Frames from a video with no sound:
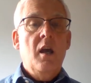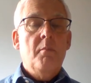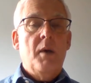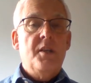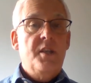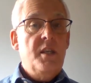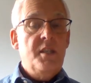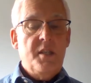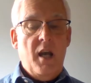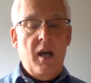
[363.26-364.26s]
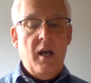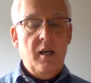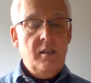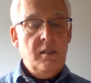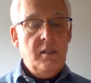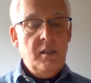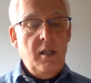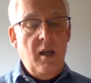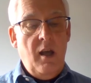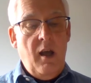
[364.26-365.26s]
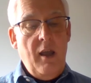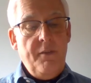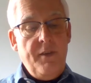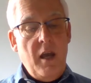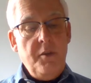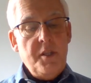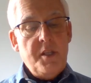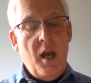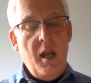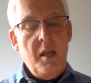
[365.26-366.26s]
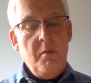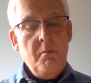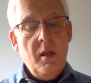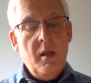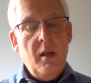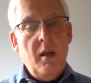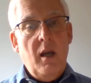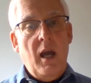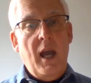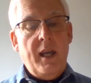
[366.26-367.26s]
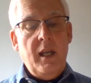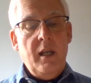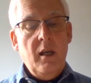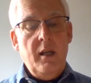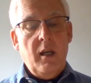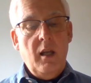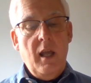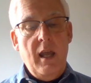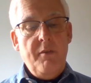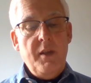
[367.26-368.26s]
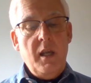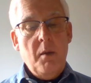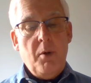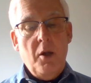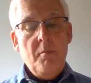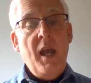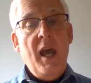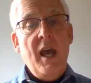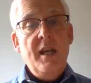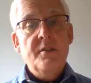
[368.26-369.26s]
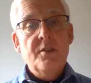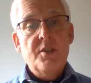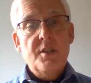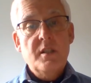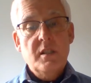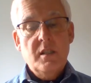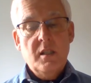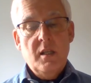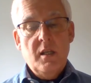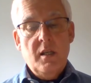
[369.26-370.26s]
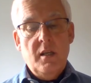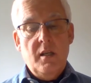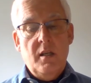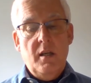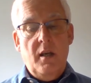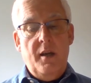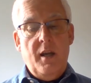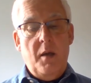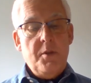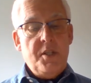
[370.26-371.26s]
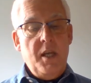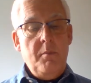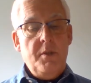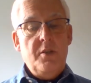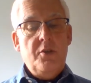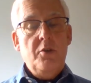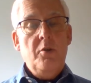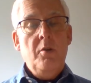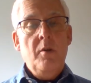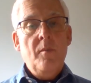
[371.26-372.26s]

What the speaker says: my sister, I found the time hanging a little heavy upon my hands, and I was tempted to